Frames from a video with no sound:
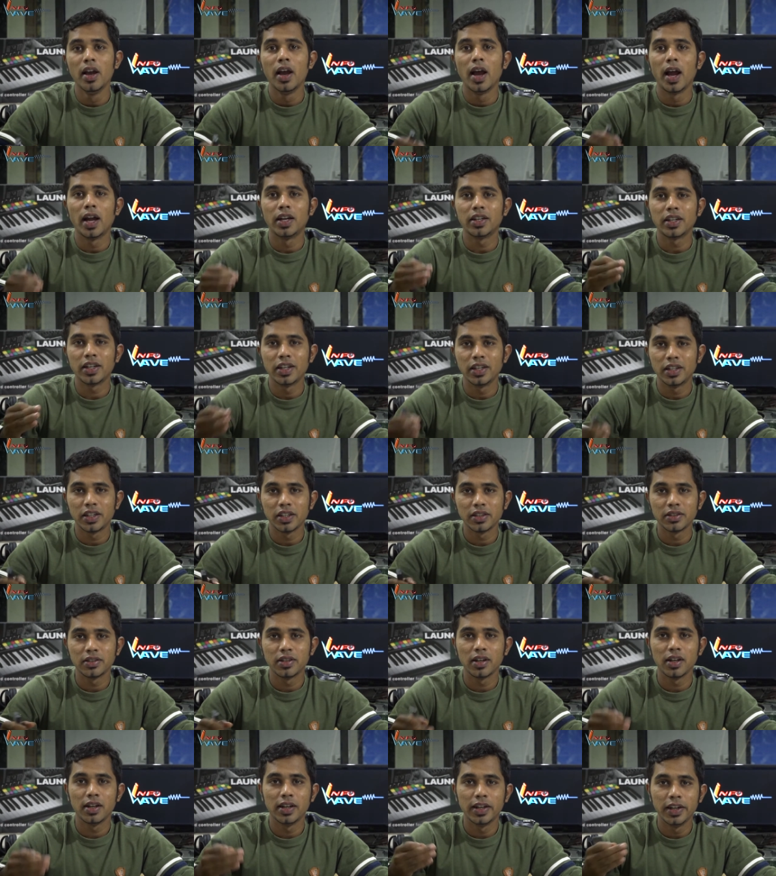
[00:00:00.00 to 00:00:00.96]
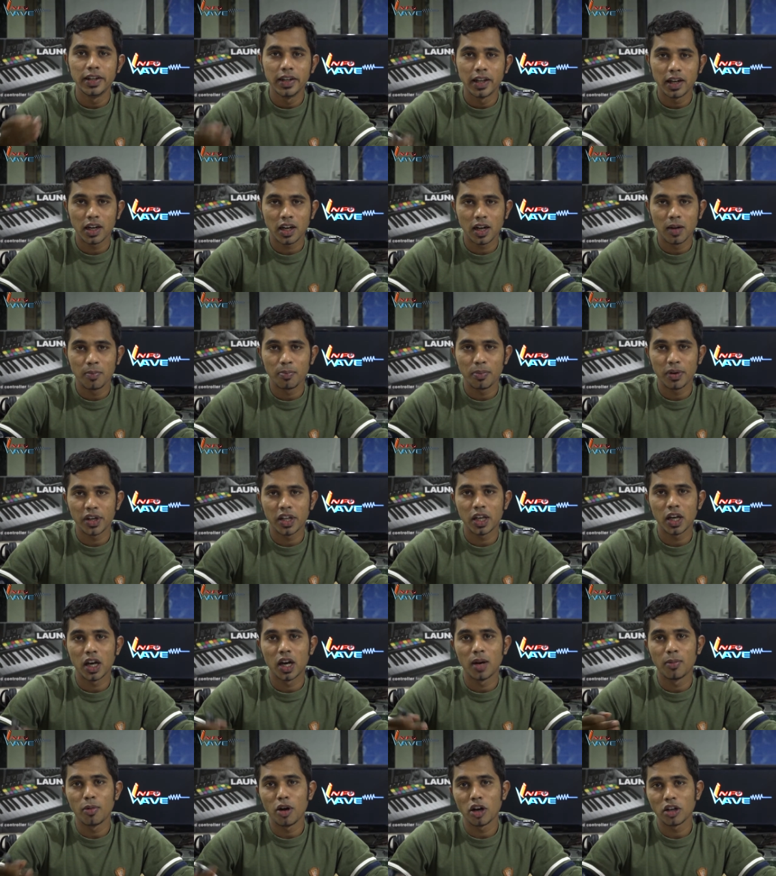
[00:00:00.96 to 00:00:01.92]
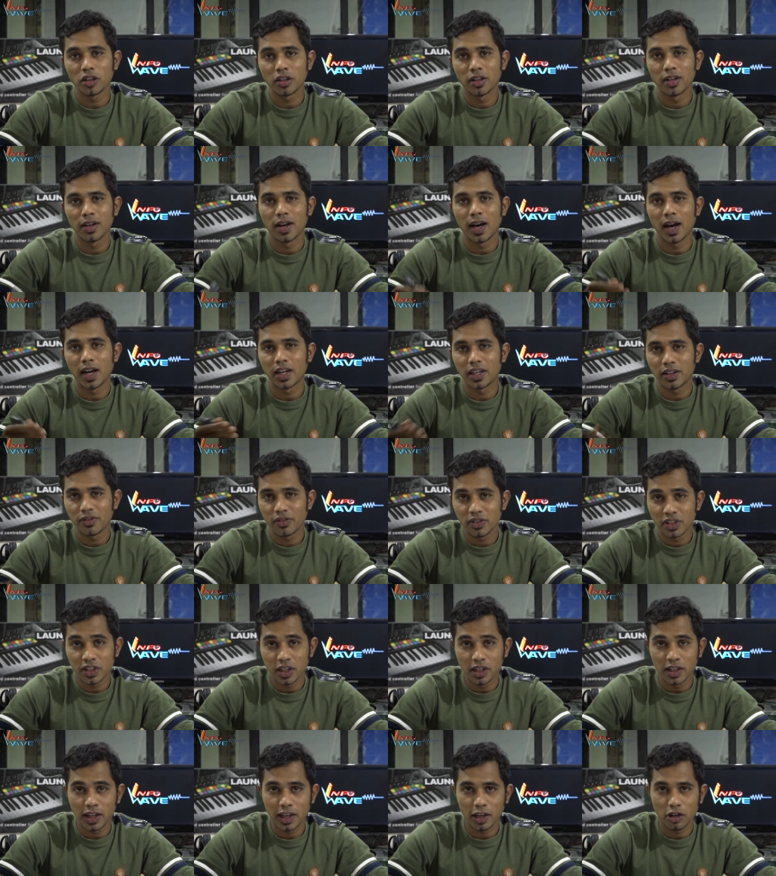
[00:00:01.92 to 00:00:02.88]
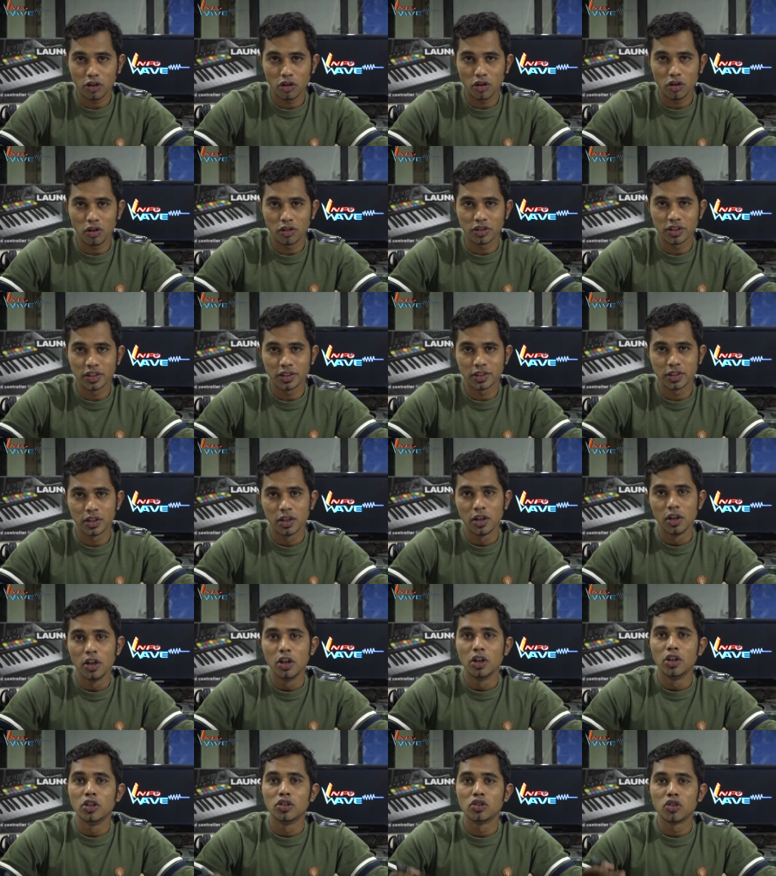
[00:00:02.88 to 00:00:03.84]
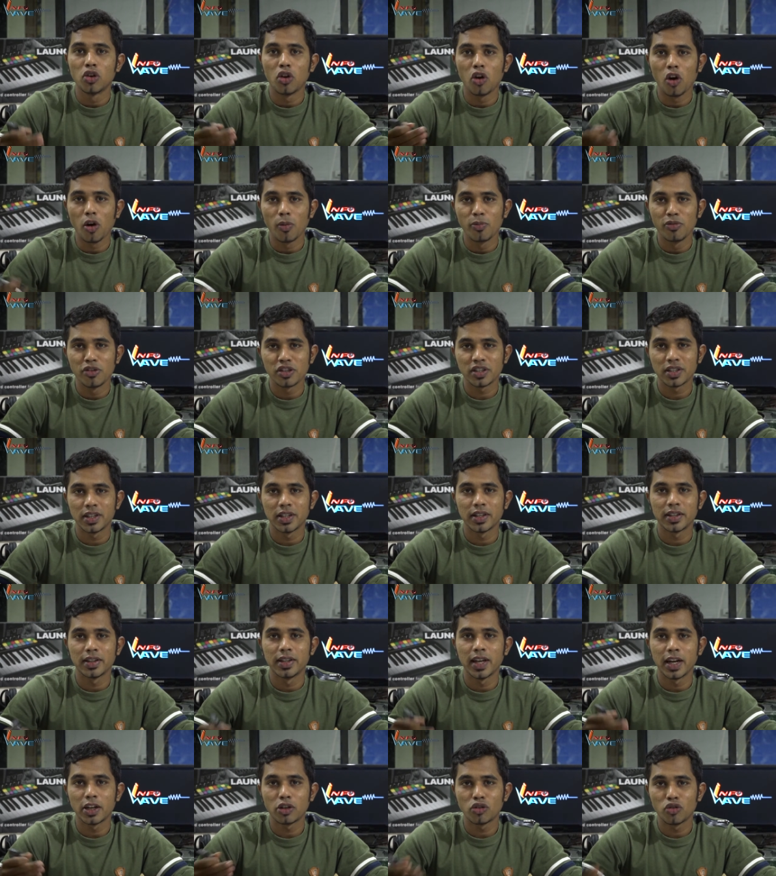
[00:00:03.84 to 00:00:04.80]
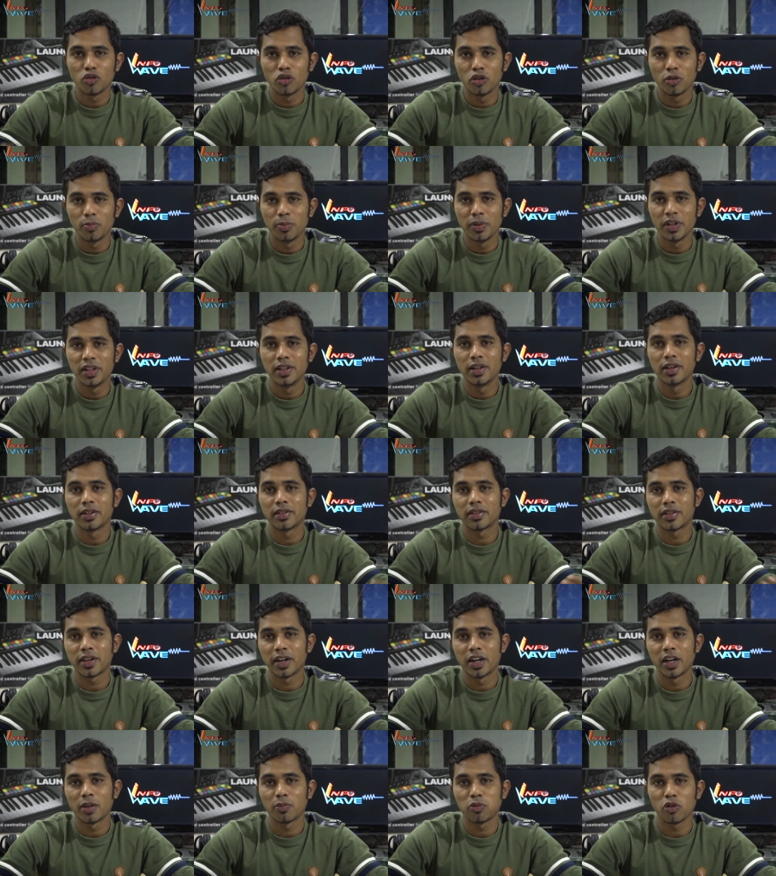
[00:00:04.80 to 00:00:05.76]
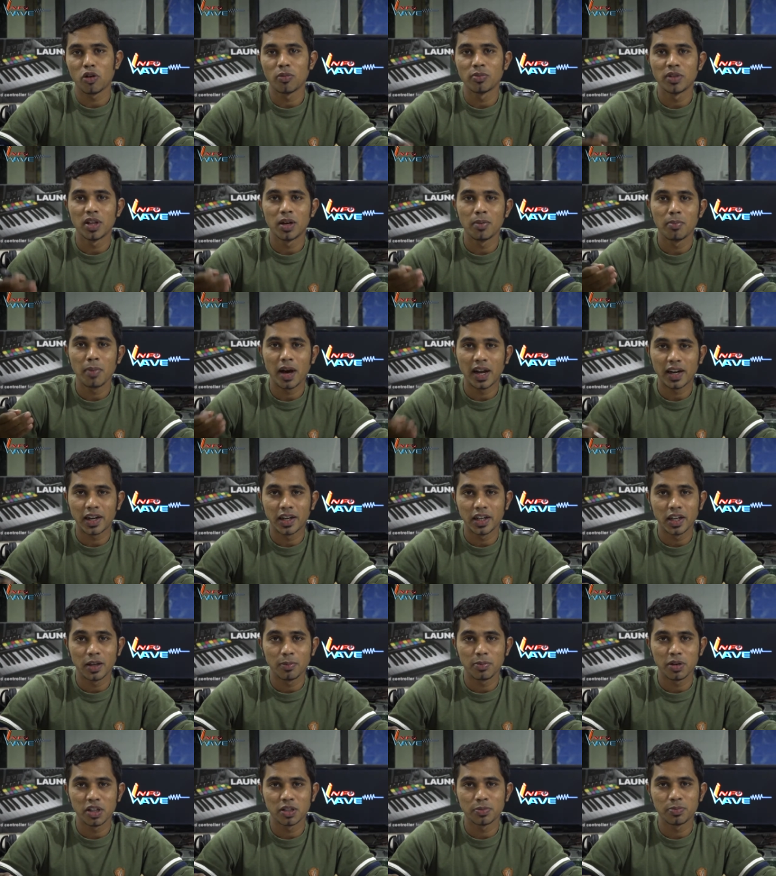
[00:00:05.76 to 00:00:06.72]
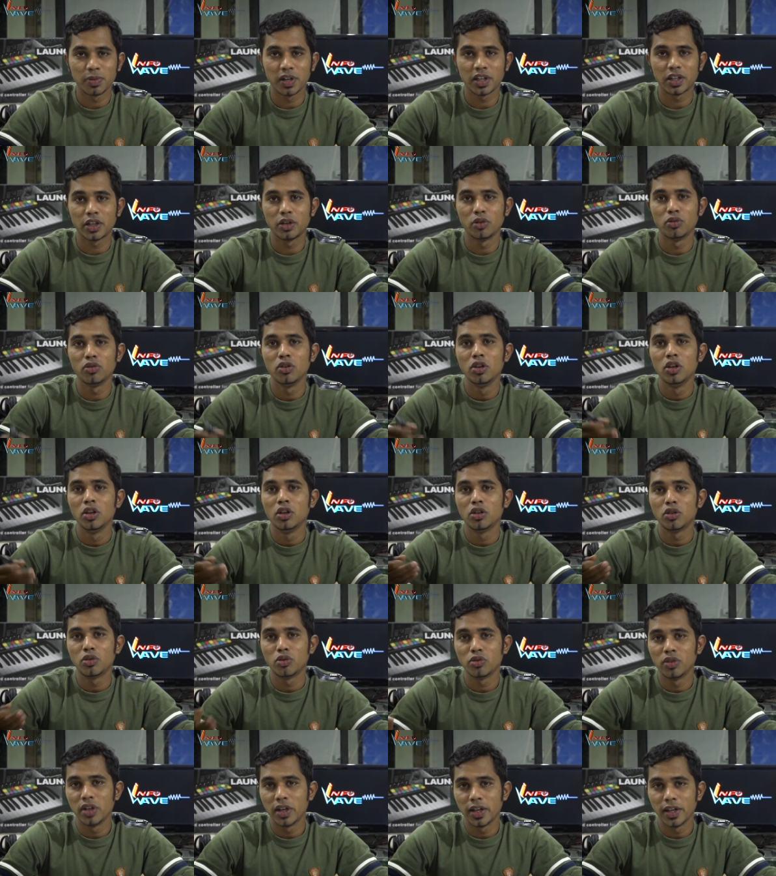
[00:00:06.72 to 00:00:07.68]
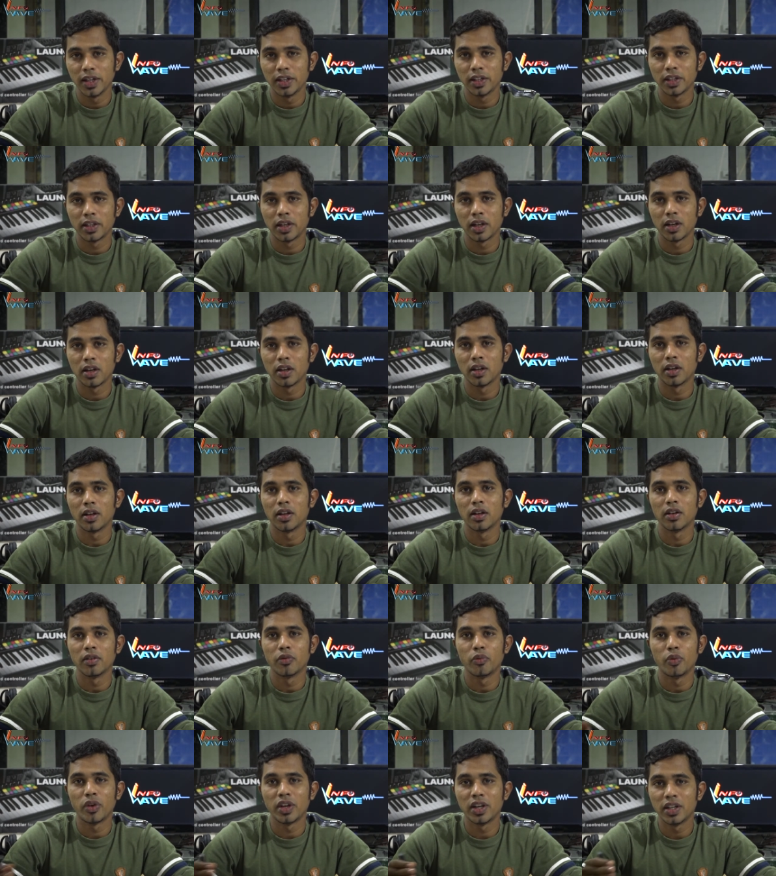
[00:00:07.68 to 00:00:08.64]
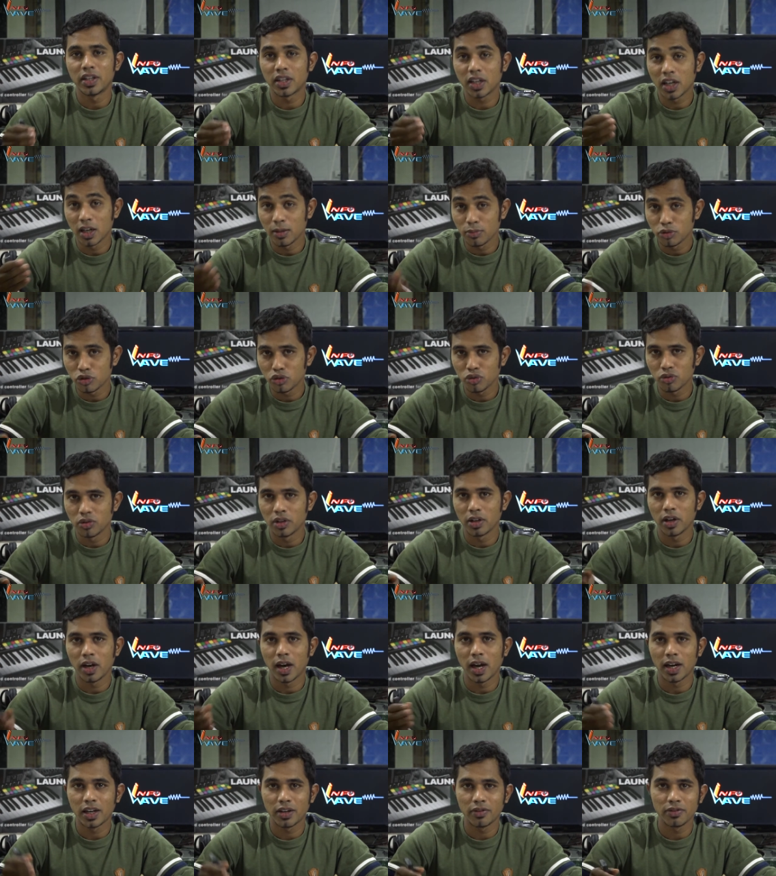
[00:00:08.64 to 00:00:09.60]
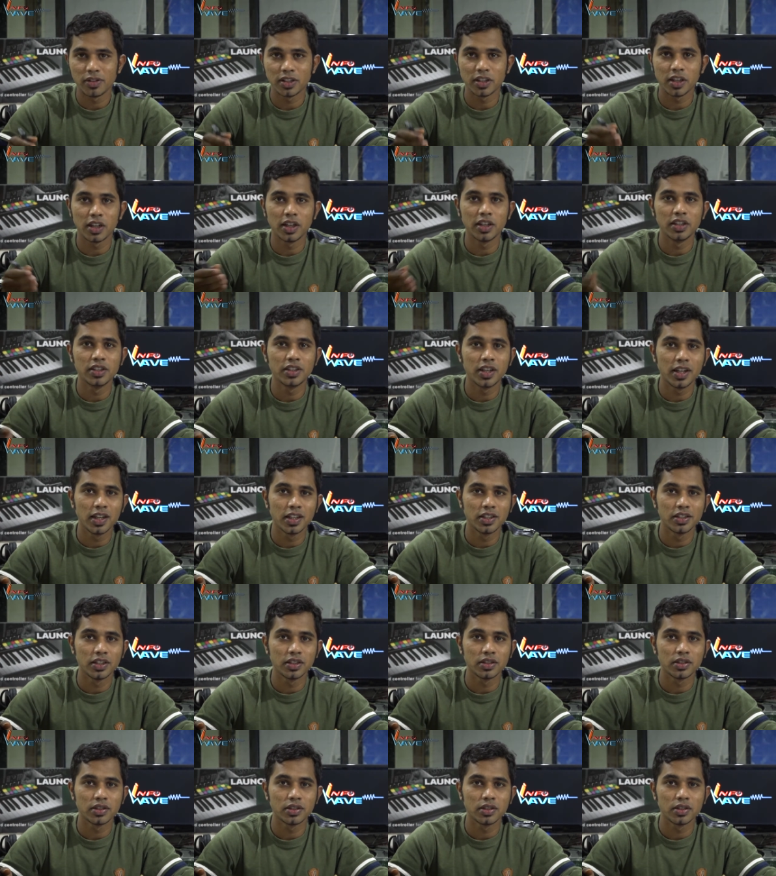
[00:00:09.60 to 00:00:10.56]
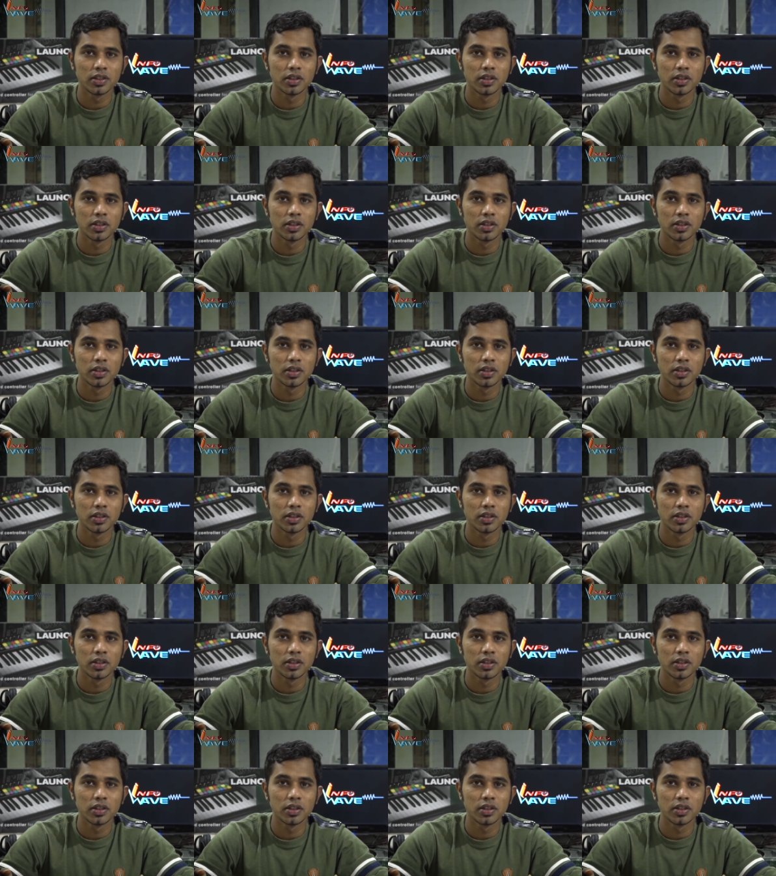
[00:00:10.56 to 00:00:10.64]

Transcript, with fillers: and it is the leader company among the artificial technologies. So obviously that could be the thread from the marketing perspective to the Intel when it comes to the artificial intelligence.